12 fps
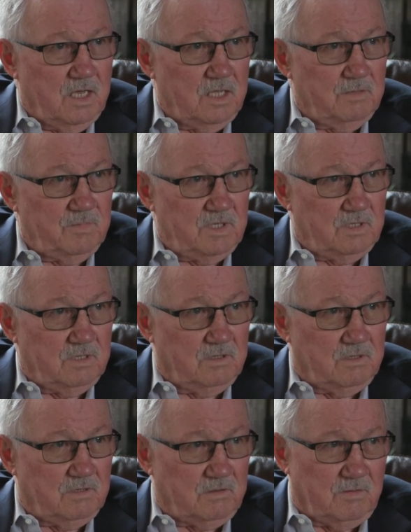I mean,
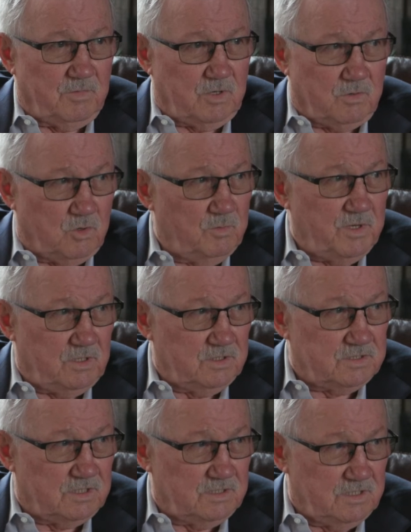
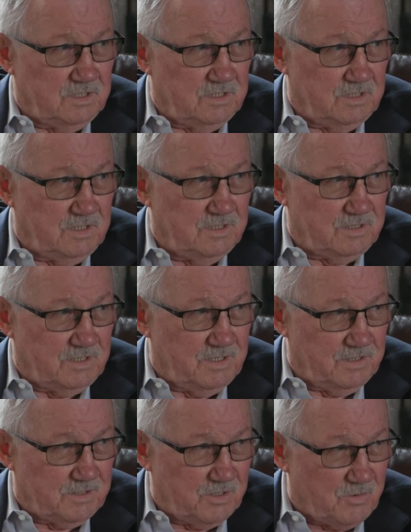Korbel is
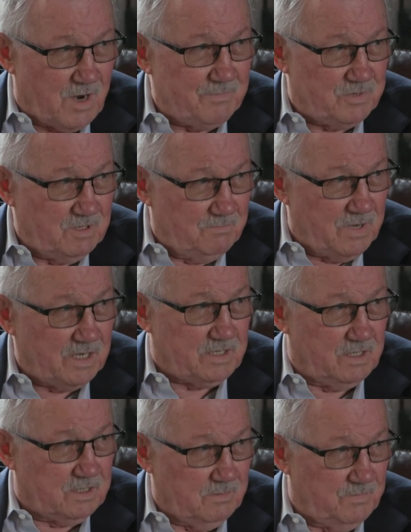a drop in a
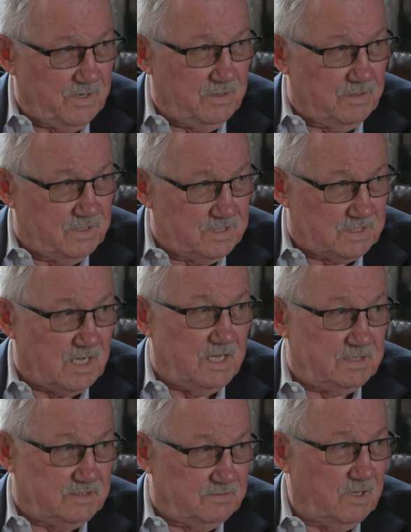bucket compared to the
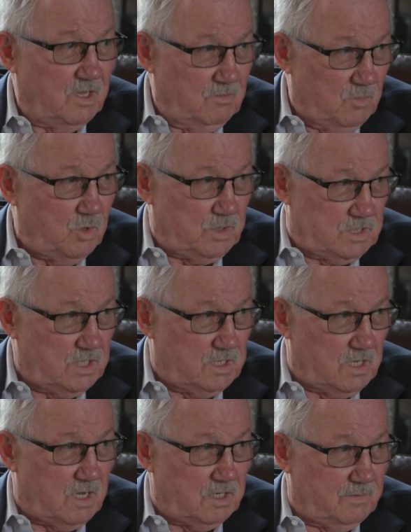size of Moet
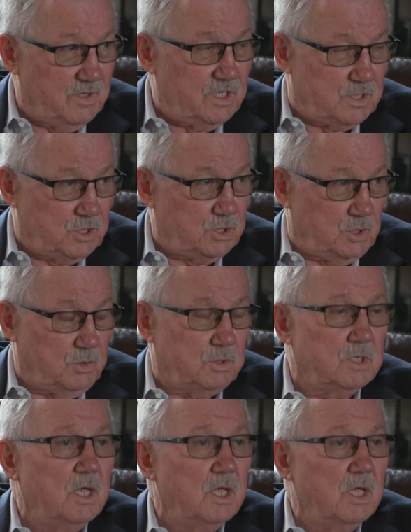Chandon. I mean, it's huge.